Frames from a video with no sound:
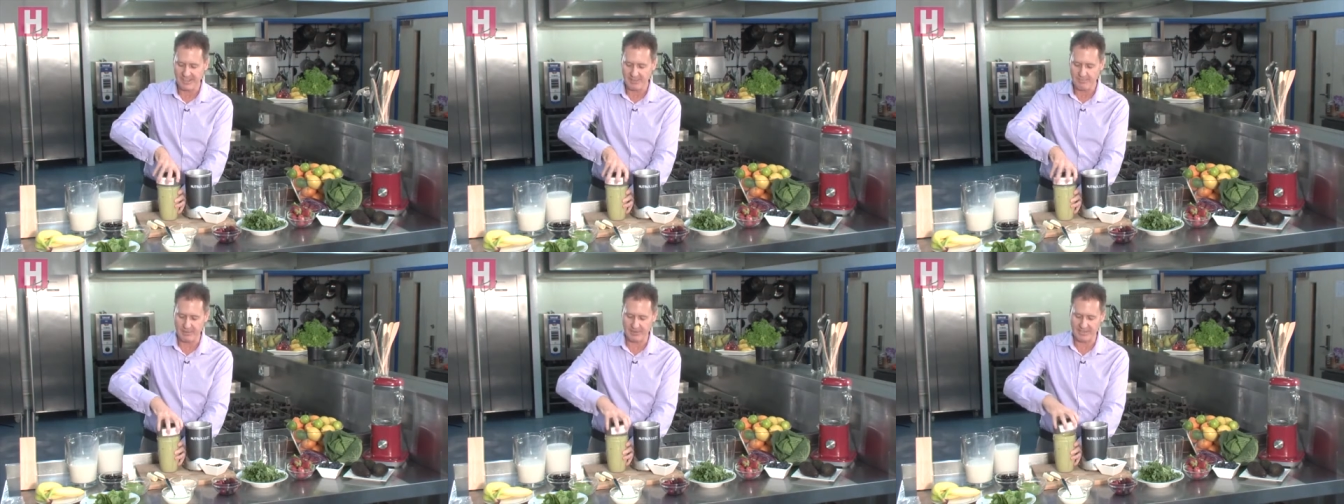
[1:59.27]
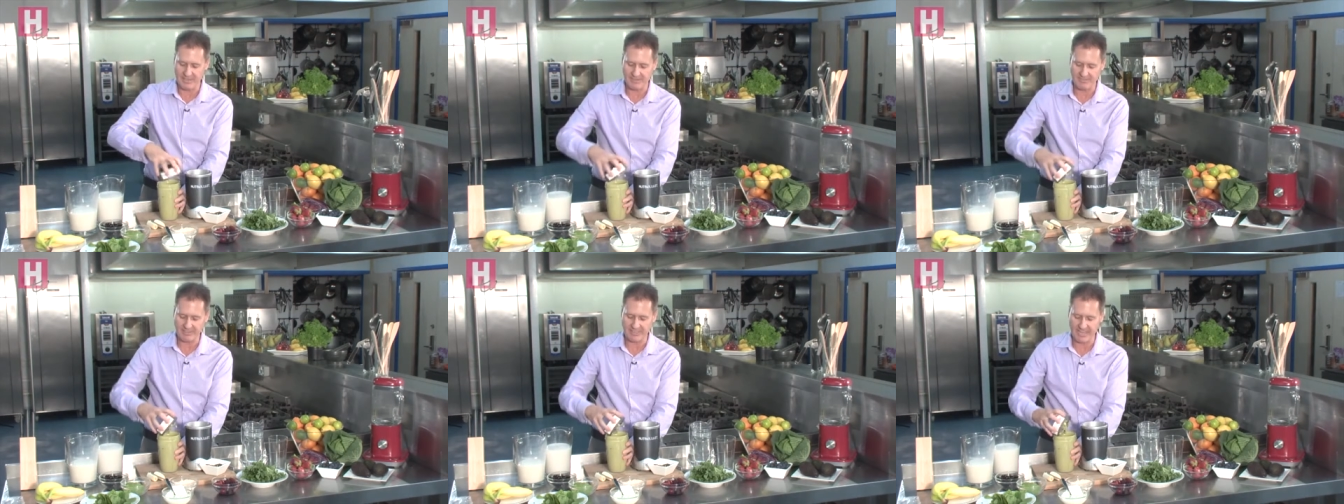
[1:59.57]
by
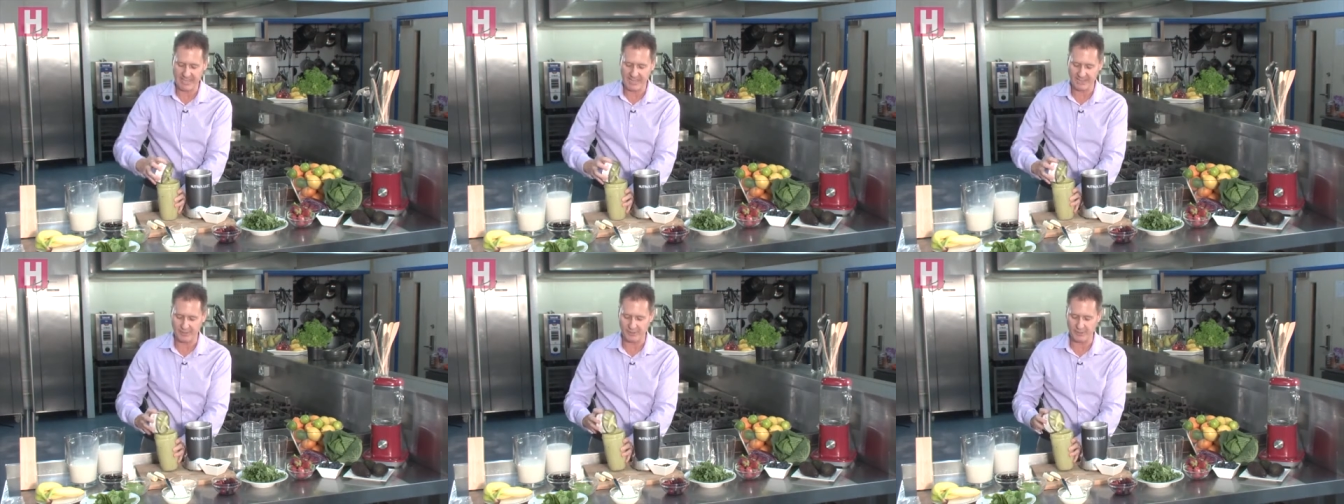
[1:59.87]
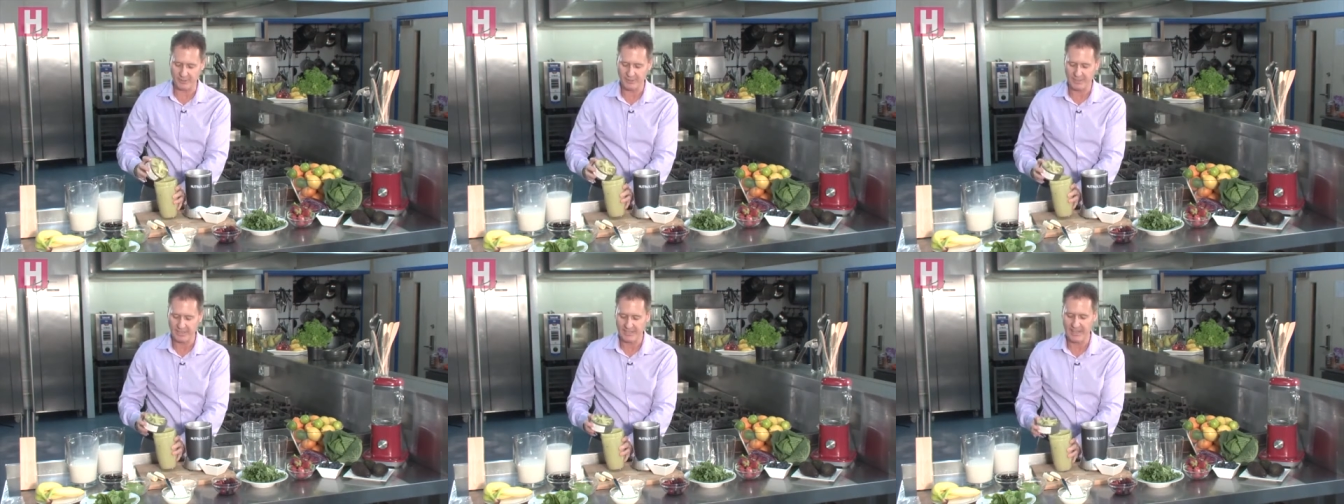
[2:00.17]
the
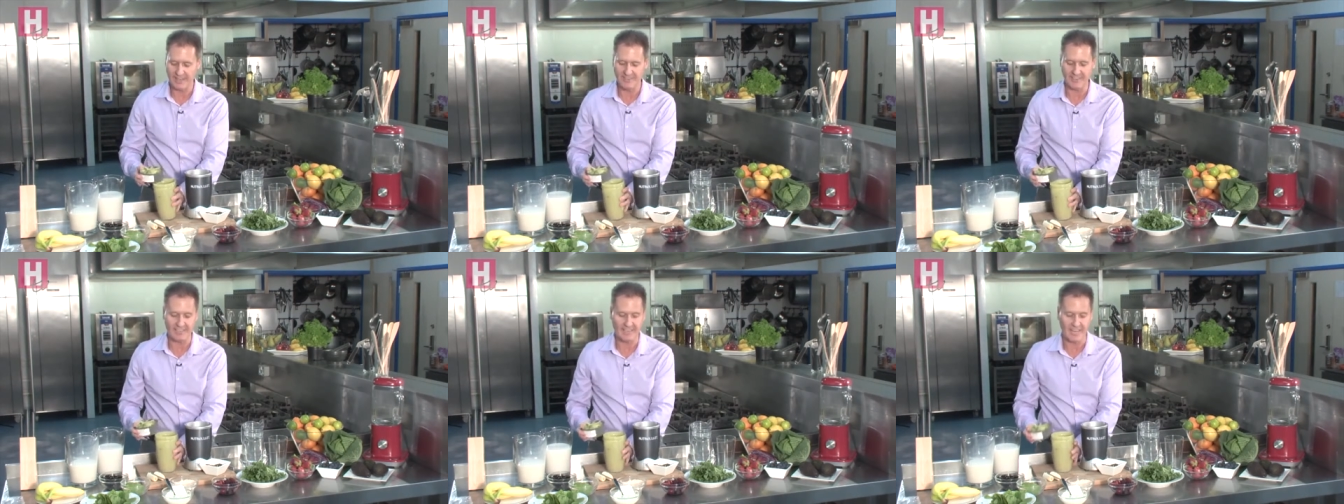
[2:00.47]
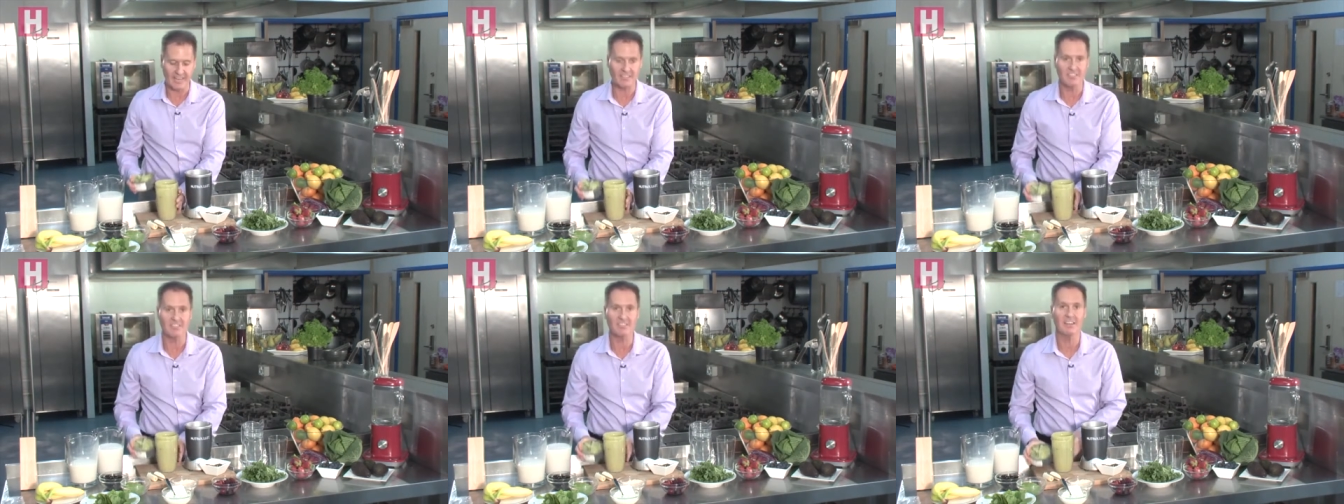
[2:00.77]
avocado and the
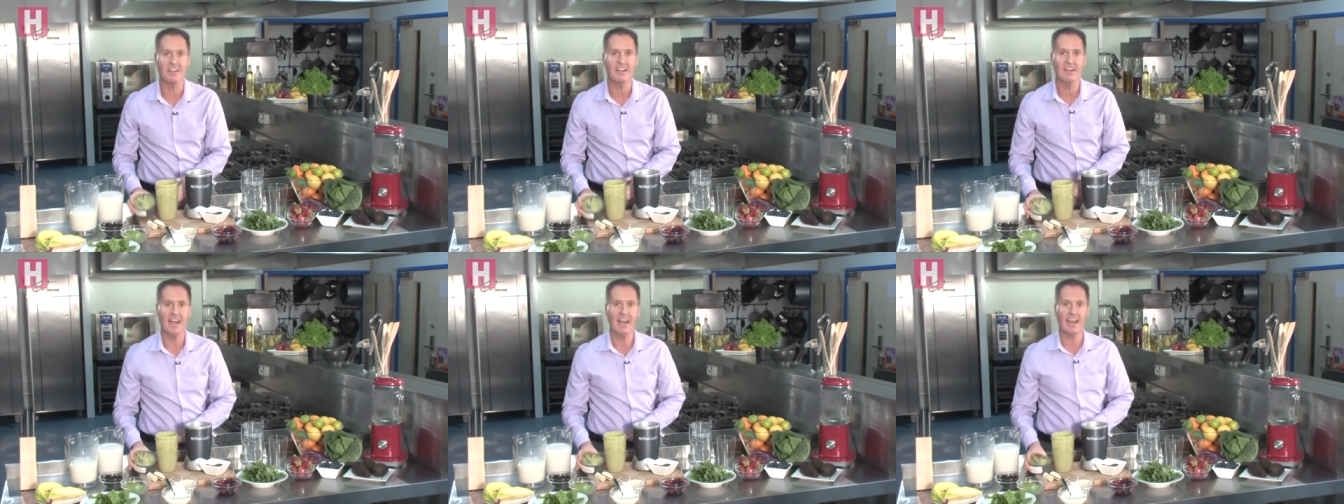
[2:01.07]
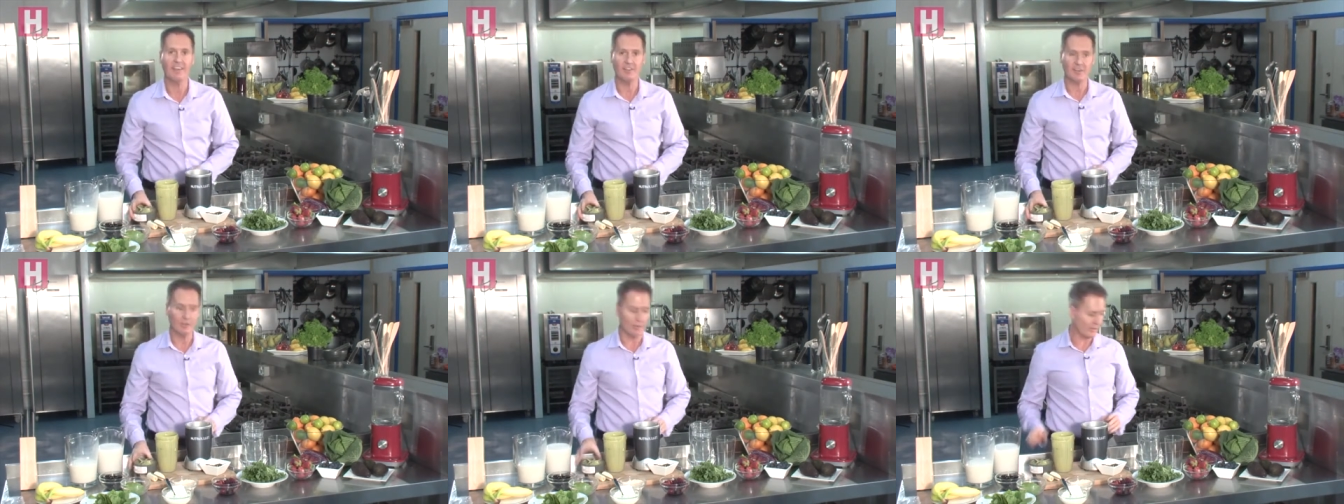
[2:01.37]
nuts
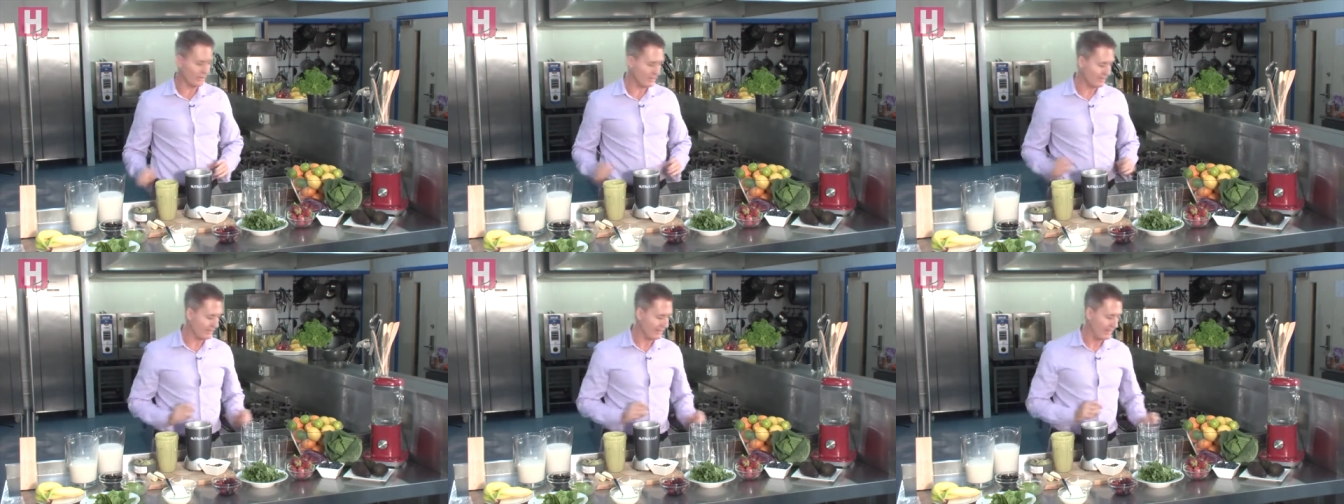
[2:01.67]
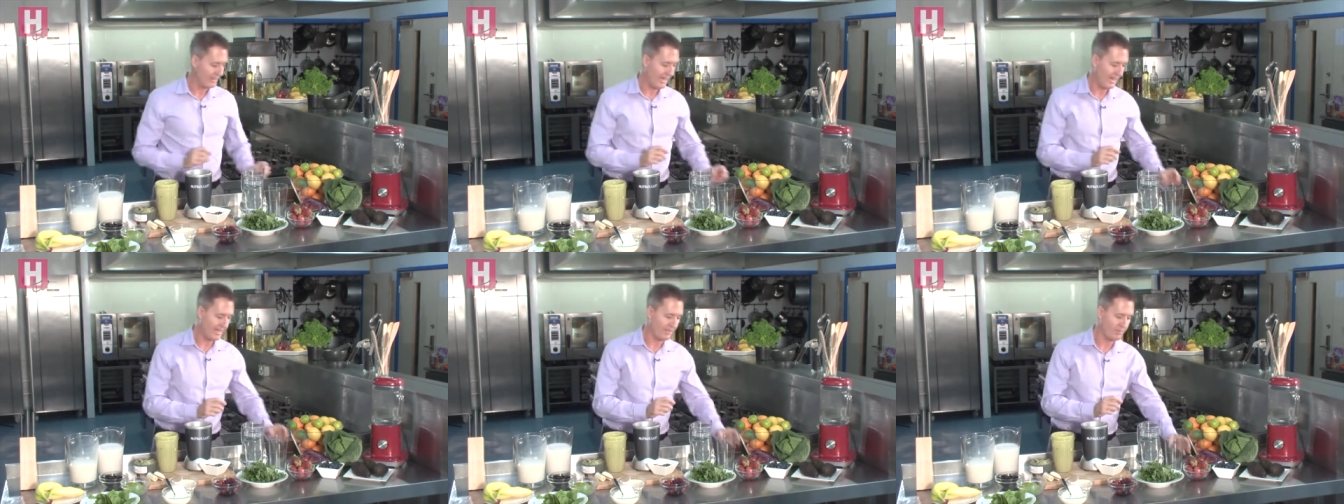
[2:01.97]
and the yoghurt
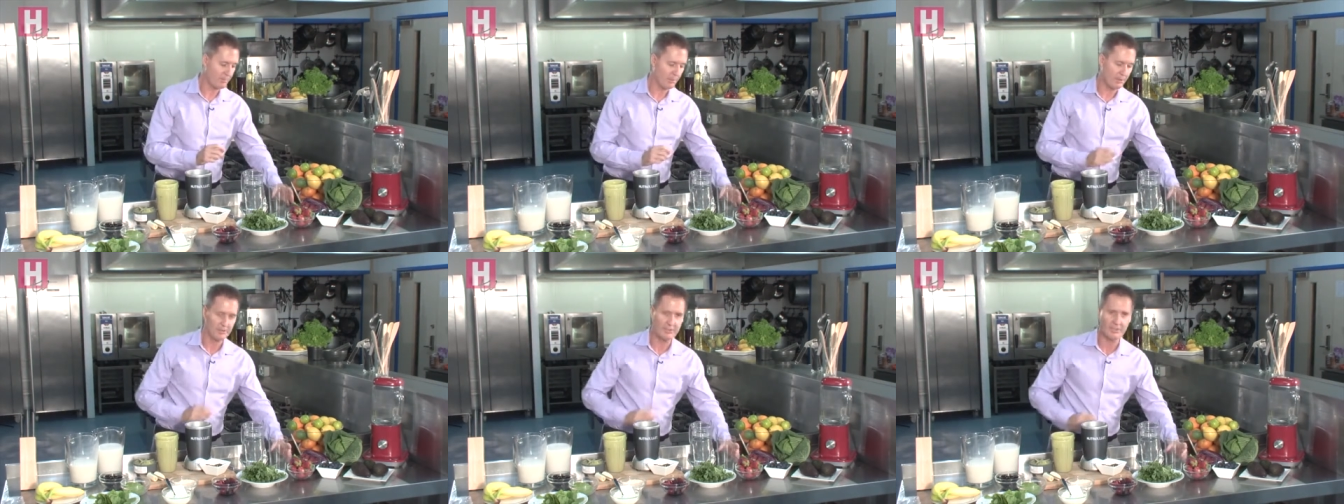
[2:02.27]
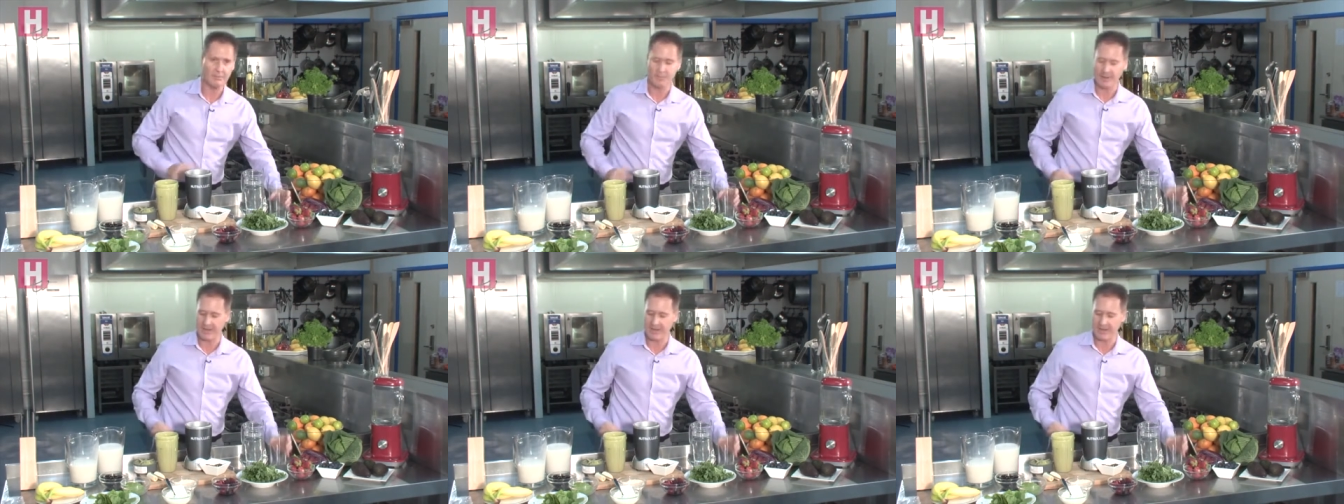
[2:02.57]
and the protein